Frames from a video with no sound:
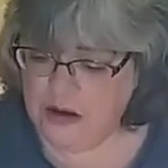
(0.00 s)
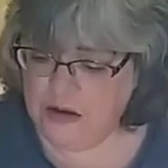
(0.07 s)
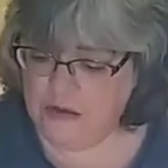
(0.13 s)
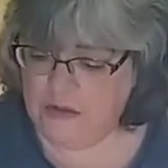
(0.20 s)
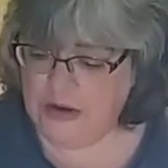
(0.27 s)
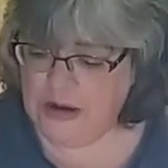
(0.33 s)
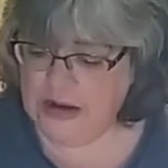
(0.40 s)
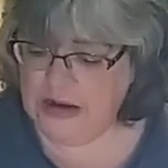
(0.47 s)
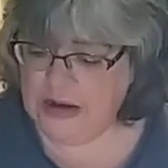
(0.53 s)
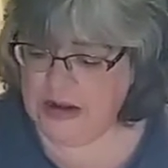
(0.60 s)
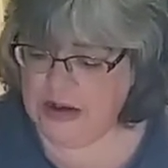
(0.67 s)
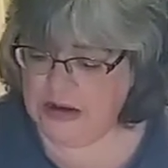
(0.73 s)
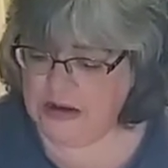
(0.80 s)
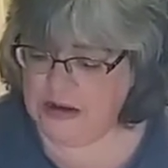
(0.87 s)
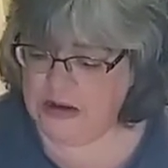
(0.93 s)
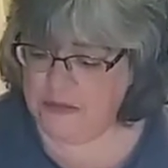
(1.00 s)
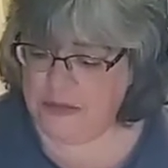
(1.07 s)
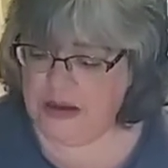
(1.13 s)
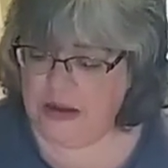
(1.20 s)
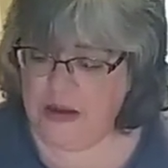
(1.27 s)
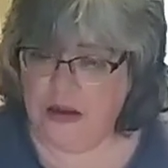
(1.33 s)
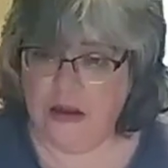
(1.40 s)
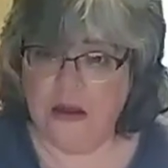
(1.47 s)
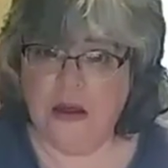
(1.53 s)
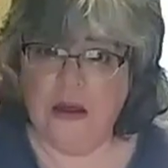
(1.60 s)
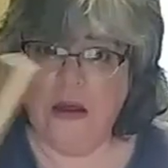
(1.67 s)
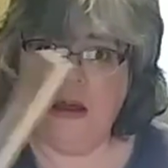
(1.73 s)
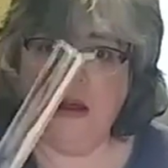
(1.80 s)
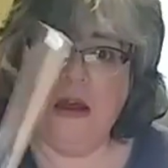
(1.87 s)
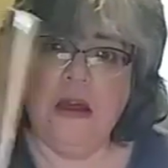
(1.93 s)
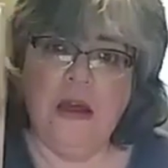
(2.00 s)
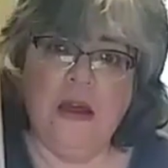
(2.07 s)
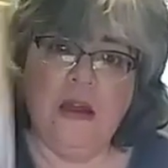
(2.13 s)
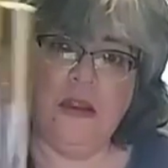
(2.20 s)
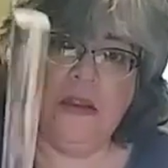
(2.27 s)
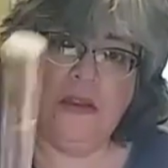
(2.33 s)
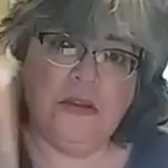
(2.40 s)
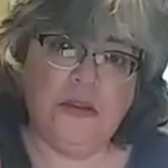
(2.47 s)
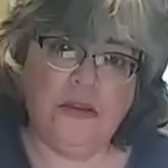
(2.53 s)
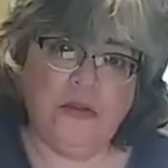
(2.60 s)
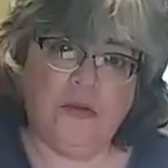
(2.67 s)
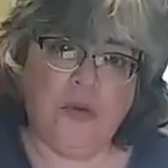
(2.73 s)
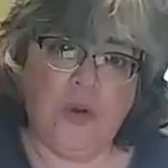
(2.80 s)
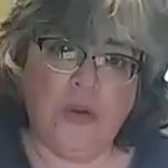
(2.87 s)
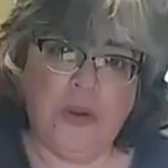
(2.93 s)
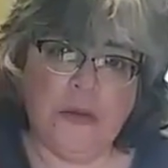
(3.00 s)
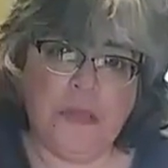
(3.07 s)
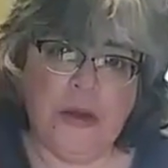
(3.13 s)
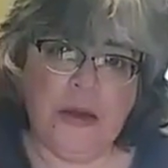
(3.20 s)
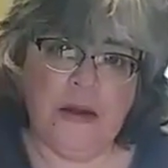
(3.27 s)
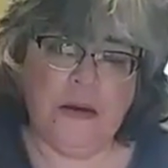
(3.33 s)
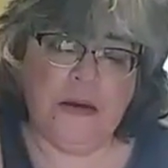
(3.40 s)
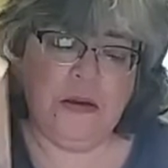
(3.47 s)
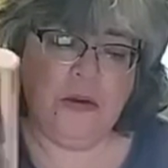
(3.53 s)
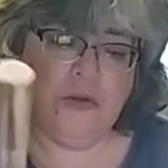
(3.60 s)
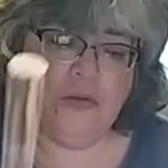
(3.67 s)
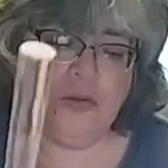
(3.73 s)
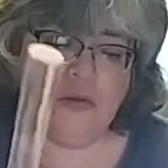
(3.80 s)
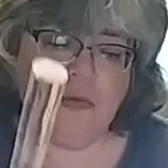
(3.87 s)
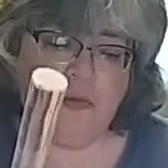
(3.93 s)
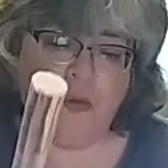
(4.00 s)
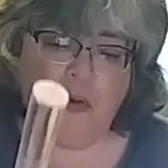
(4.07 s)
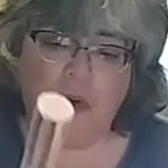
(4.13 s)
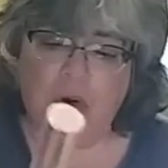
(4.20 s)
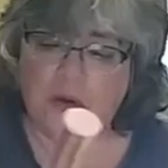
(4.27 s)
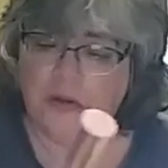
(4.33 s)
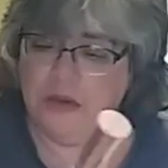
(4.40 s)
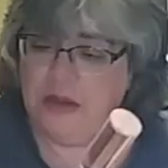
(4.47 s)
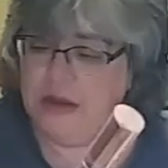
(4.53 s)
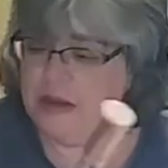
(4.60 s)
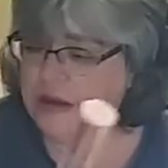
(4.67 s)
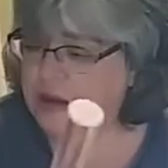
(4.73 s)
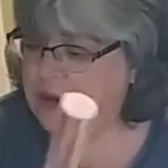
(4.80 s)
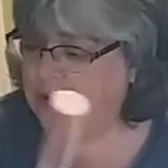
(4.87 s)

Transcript: ready and handy to me, this is a rolling pin used for the